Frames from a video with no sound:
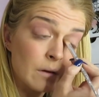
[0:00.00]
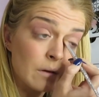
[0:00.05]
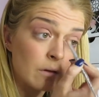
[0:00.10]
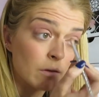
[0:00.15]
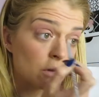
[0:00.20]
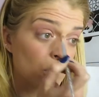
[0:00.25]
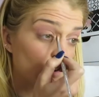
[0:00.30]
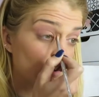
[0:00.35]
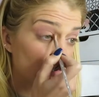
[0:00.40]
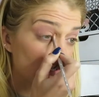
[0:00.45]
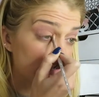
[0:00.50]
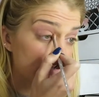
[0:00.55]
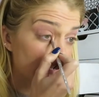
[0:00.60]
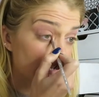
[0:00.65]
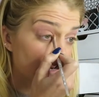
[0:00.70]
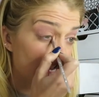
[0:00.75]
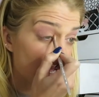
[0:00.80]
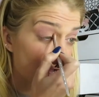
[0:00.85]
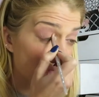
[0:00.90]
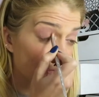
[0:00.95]
the girls
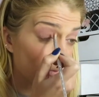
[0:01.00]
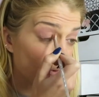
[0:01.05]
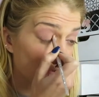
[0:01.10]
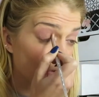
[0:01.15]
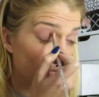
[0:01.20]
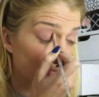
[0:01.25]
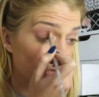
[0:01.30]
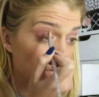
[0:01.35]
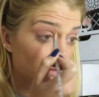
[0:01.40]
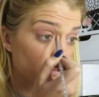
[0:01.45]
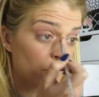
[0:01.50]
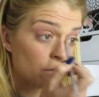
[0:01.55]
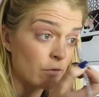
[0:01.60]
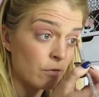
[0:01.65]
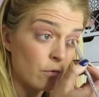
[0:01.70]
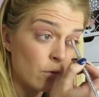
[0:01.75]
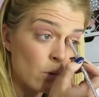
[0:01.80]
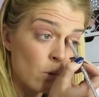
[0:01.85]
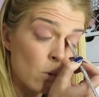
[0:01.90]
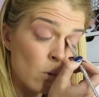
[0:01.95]
that I work with
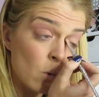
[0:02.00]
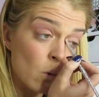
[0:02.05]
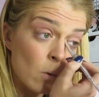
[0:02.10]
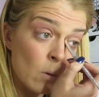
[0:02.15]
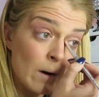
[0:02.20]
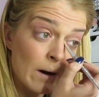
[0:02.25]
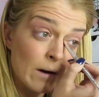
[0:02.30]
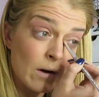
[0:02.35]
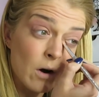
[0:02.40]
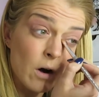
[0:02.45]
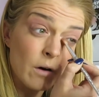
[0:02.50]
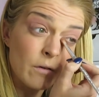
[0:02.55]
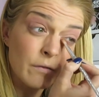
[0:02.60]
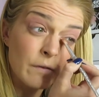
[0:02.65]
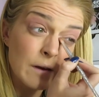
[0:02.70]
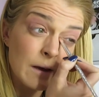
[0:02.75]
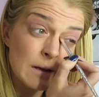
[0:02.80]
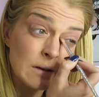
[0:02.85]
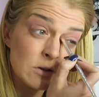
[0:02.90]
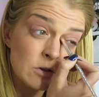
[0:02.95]
for a
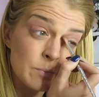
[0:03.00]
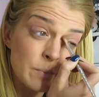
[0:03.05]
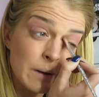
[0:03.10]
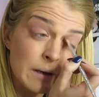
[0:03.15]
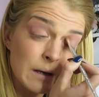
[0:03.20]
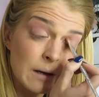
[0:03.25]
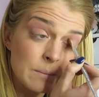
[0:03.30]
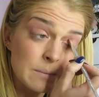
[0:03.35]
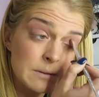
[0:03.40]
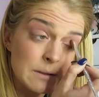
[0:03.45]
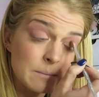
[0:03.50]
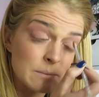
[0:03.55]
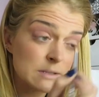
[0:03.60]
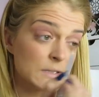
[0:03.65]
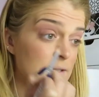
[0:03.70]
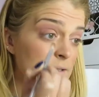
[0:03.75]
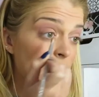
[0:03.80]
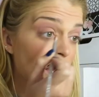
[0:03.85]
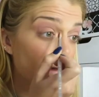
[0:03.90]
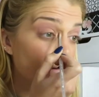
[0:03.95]
coffee and to pick up some
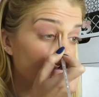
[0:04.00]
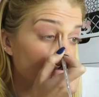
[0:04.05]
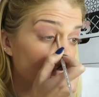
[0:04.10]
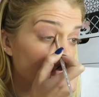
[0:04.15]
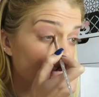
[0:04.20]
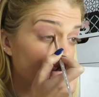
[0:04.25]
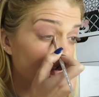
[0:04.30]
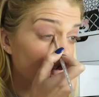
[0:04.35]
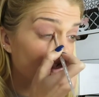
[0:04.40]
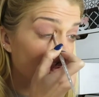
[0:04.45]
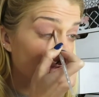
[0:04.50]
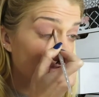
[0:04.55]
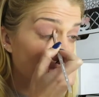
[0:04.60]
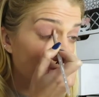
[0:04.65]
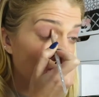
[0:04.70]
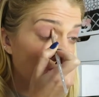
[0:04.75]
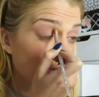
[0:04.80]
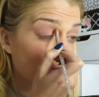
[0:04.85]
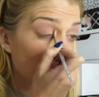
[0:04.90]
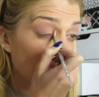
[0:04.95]
stuff.
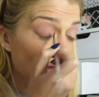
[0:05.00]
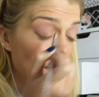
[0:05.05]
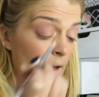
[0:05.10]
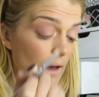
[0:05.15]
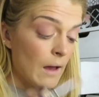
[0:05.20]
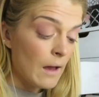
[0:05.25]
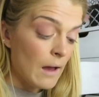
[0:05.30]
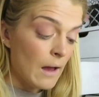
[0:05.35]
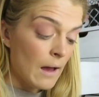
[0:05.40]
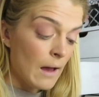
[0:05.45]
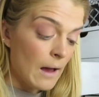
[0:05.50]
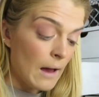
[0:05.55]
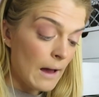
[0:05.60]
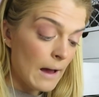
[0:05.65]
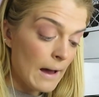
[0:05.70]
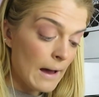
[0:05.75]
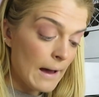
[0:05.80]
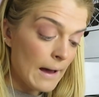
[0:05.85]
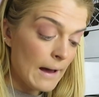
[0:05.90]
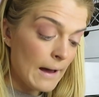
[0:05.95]

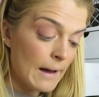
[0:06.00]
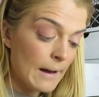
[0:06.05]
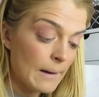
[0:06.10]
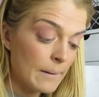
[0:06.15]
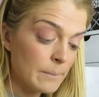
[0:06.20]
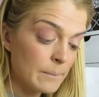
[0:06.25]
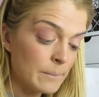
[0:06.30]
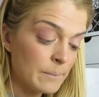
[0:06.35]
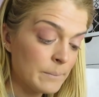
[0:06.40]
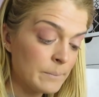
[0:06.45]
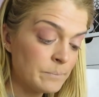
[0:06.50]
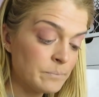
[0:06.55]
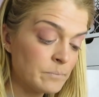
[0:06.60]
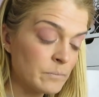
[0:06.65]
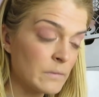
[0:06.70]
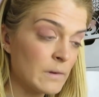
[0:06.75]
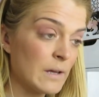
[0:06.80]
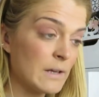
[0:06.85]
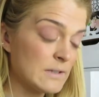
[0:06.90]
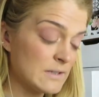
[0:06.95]

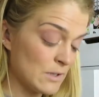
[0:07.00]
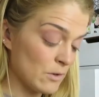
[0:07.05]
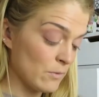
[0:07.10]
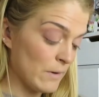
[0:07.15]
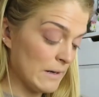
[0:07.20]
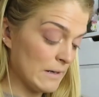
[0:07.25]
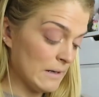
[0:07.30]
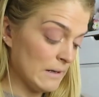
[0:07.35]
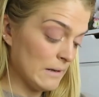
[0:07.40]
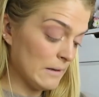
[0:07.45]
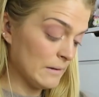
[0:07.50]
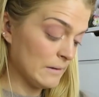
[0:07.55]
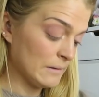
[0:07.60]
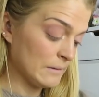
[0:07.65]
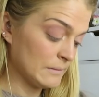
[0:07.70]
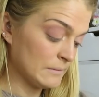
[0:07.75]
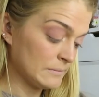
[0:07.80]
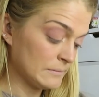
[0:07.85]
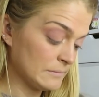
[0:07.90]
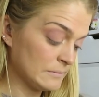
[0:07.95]
It's already
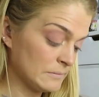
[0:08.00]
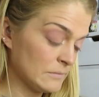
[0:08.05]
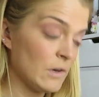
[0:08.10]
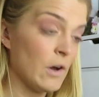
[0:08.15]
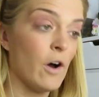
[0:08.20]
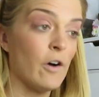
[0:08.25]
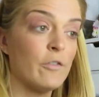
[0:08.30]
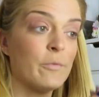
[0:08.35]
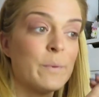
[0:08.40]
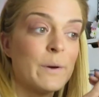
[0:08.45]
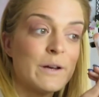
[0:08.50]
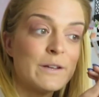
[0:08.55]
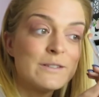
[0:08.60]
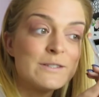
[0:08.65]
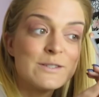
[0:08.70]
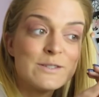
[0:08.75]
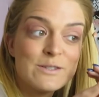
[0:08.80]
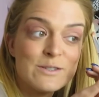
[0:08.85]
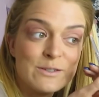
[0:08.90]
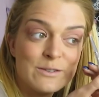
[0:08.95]

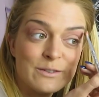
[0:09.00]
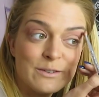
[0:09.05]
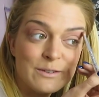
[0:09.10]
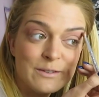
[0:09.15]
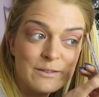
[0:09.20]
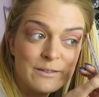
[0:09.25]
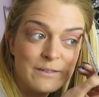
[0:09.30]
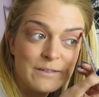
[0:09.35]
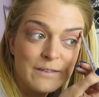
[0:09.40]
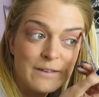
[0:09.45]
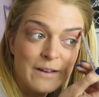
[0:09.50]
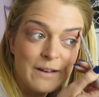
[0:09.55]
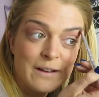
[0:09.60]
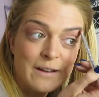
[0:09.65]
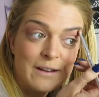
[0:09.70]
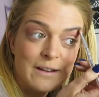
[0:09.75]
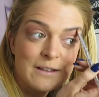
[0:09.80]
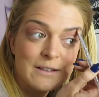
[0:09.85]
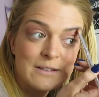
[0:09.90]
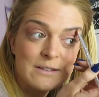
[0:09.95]
2:30,
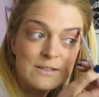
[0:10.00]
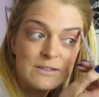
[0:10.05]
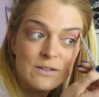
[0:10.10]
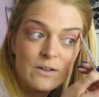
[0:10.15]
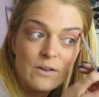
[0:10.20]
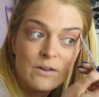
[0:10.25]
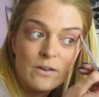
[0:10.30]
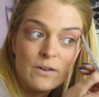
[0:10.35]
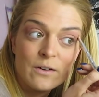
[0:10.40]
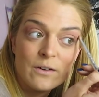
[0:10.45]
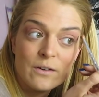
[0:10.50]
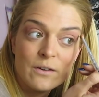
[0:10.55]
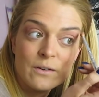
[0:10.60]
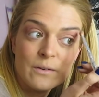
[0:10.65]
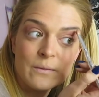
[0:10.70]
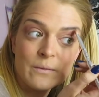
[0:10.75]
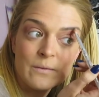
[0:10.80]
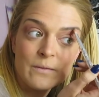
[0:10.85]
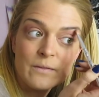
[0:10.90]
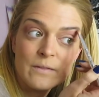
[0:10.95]
so
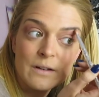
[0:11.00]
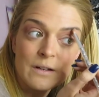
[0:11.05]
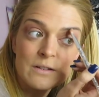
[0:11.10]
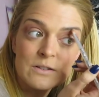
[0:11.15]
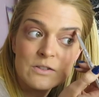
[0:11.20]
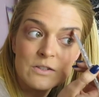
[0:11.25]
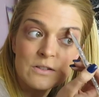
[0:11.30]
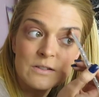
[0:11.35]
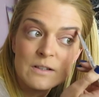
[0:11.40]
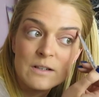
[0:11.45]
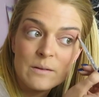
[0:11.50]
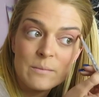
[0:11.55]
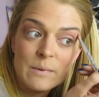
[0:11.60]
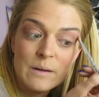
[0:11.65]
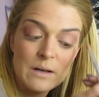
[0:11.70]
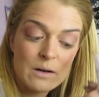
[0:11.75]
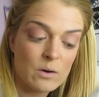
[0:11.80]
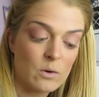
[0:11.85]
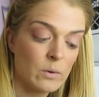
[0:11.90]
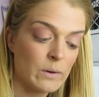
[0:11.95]
it's just gonna
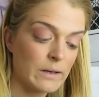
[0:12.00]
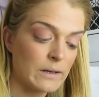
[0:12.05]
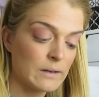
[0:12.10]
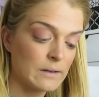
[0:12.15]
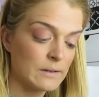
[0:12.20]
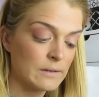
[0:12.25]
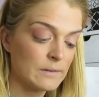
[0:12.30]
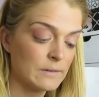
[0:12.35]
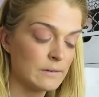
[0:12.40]
be a quick